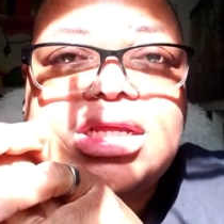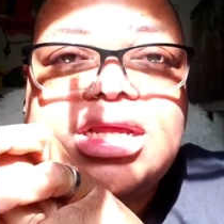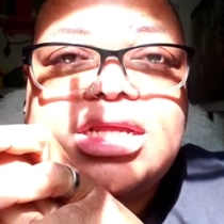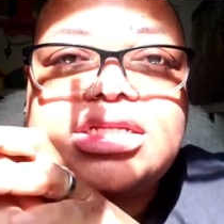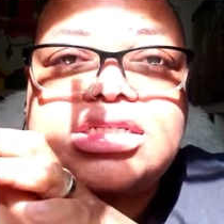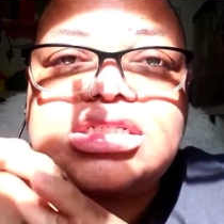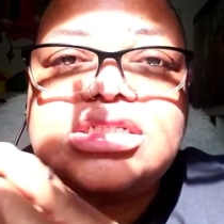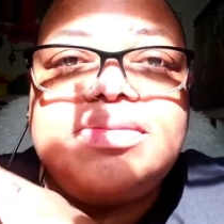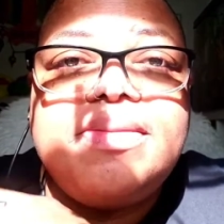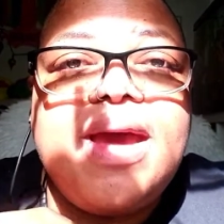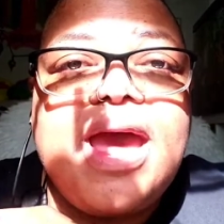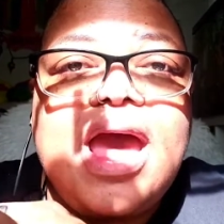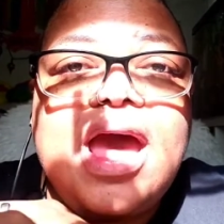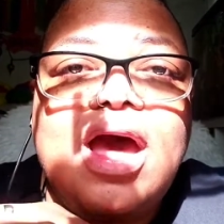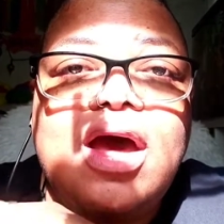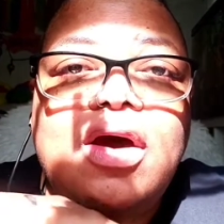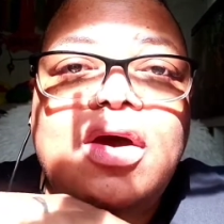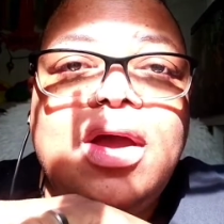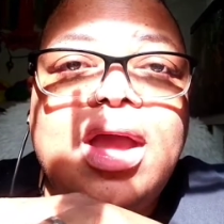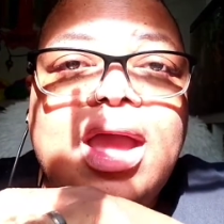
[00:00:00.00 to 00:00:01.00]
and
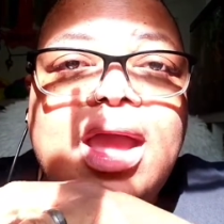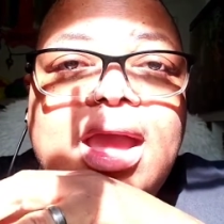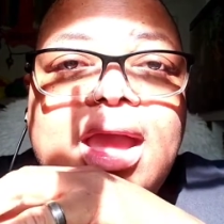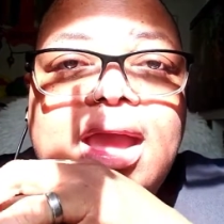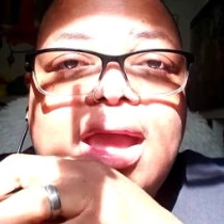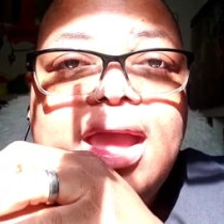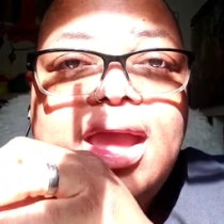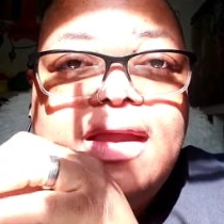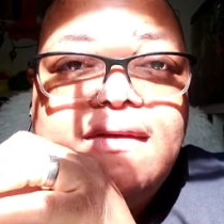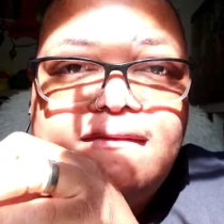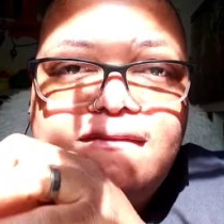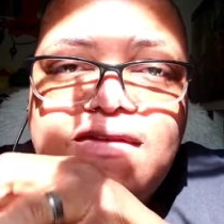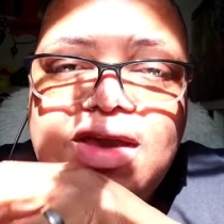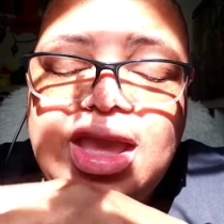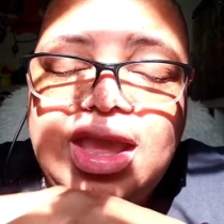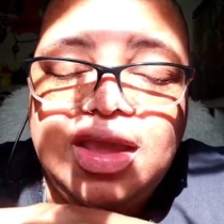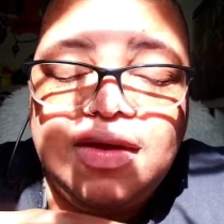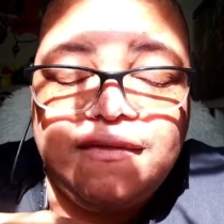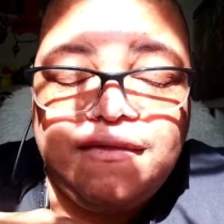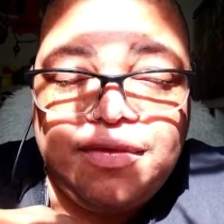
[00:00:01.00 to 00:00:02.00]
smile and
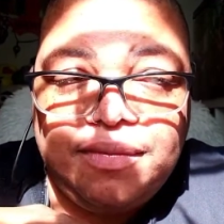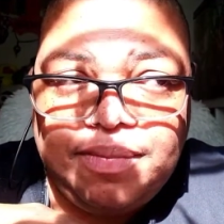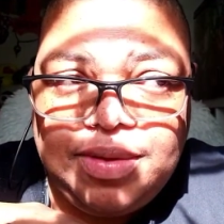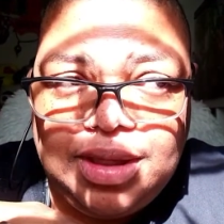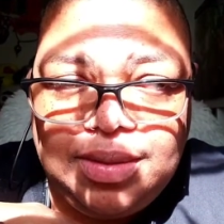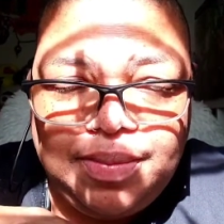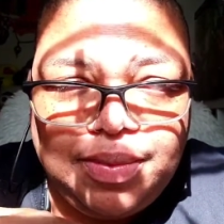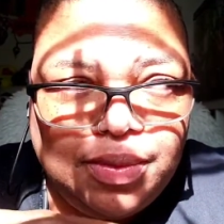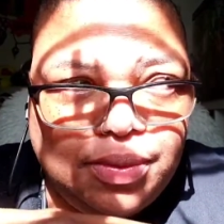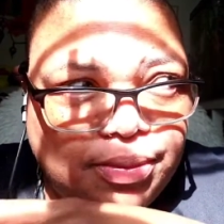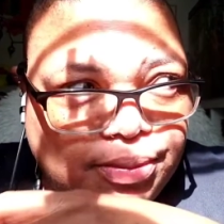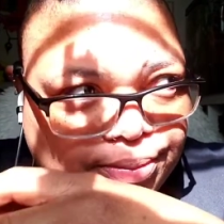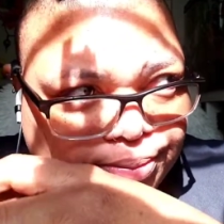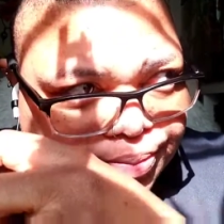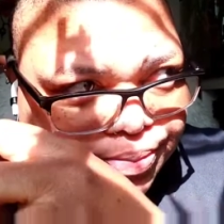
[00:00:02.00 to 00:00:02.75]
fake it for people.